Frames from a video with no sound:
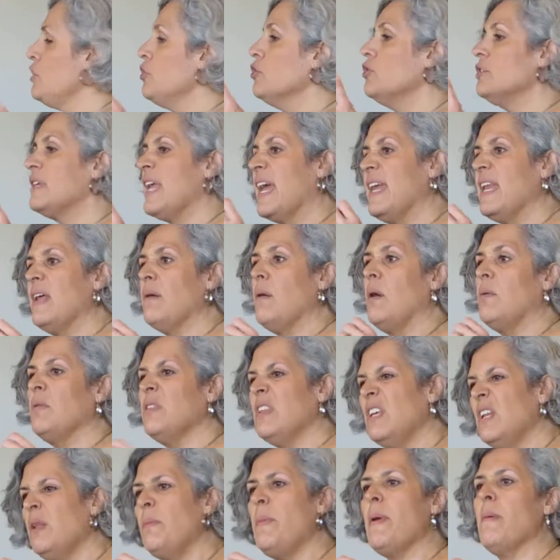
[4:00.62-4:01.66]
you'll get a
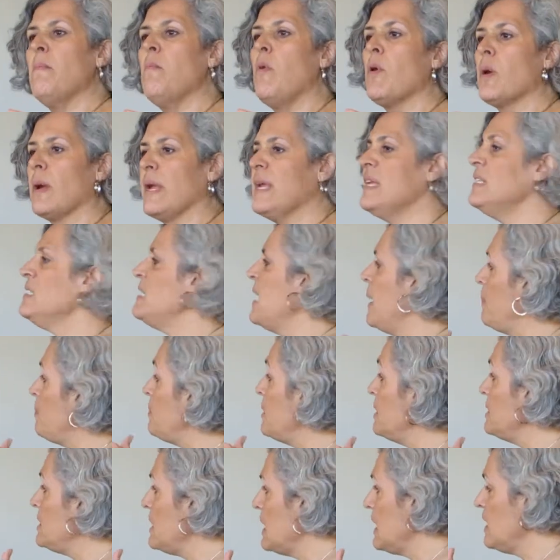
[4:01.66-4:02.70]
little bit more in
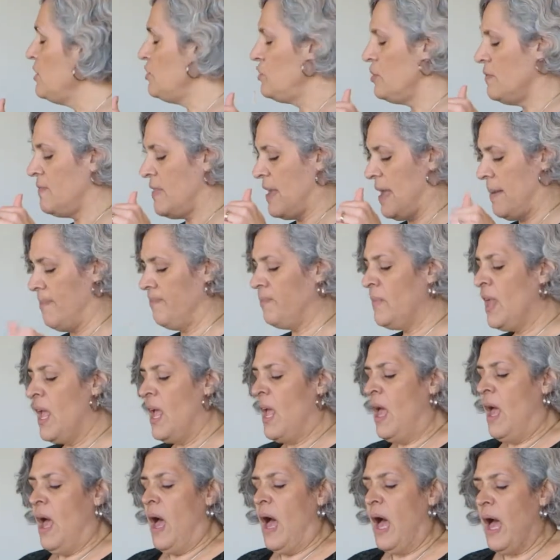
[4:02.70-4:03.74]
depth into each of them.
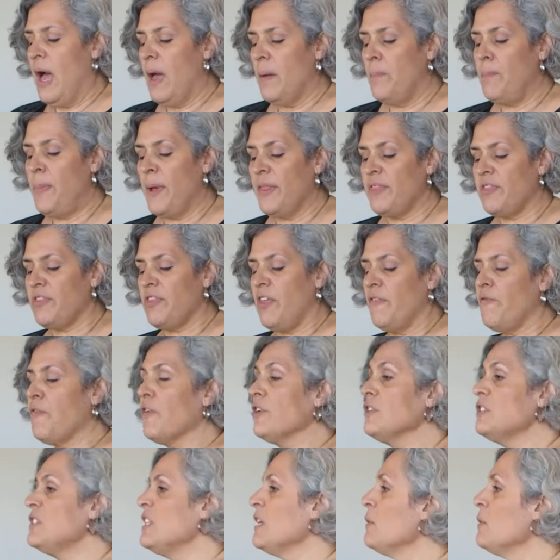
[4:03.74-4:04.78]
But the first